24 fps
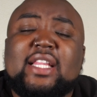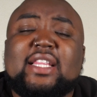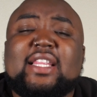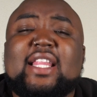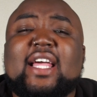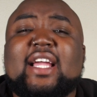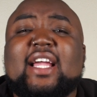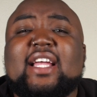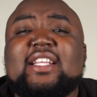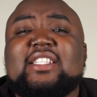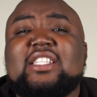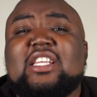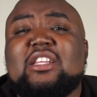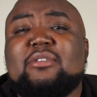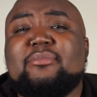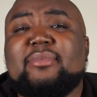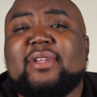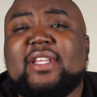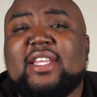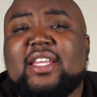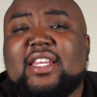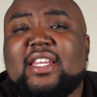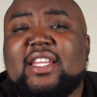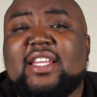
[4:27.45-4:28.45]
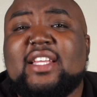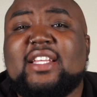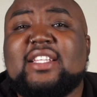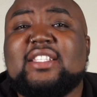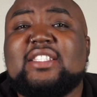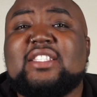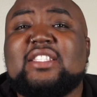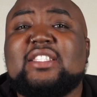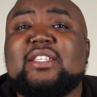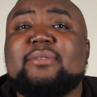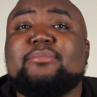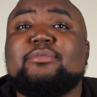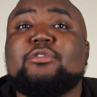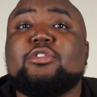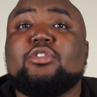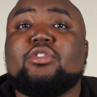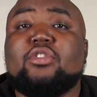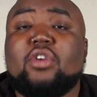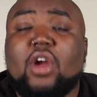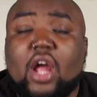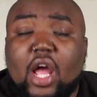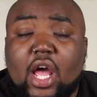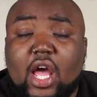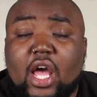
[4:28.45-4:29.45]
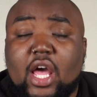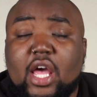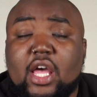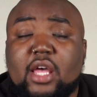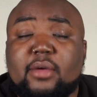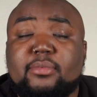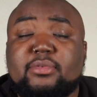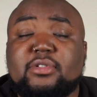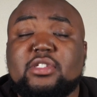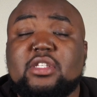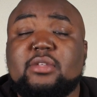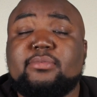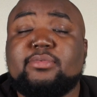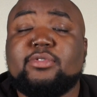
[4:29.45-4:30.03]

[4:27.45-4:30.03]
Like I said in the beginning, subscribe.